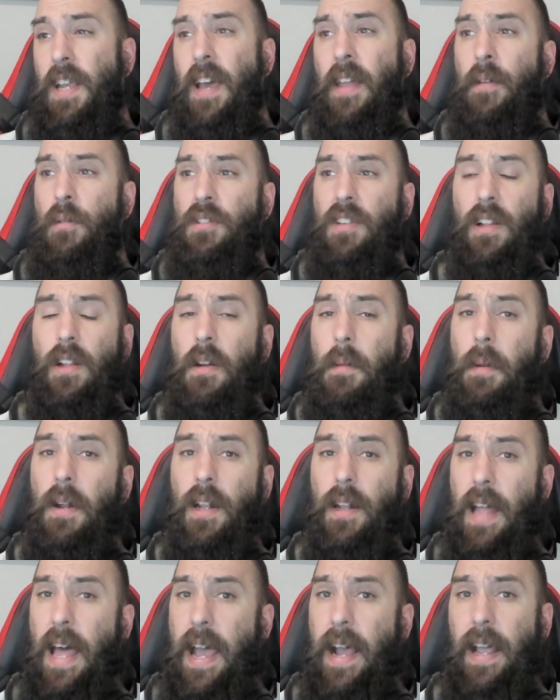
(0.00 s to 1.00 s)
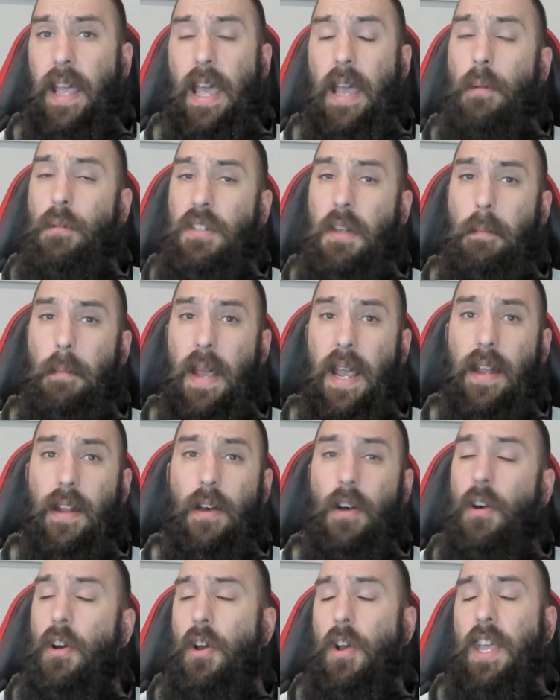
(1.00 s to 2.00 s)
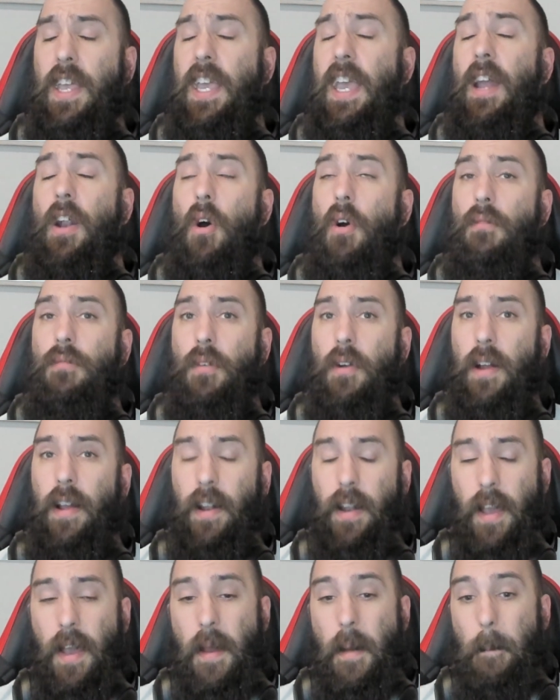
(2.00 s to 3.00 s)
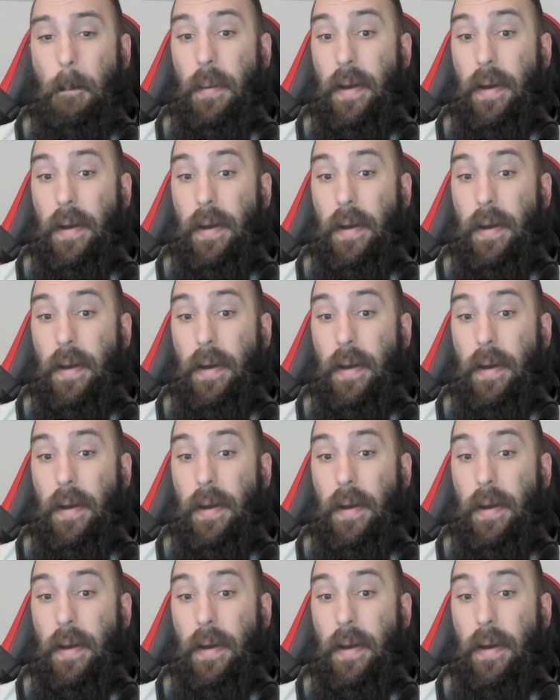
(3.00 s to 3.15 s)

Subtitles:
Yeah, there was a little bit of lag. It was a beta. Get over it.